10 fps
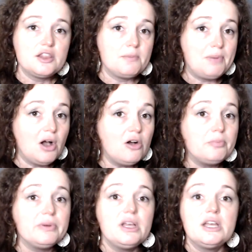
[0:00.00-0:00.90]
the
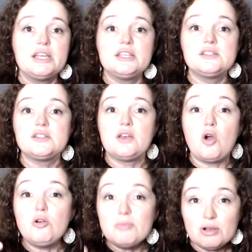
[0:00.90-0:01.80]
Pope is
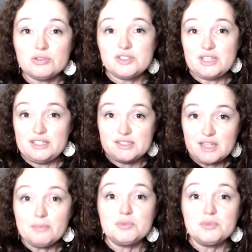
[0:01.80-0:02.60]
almost in some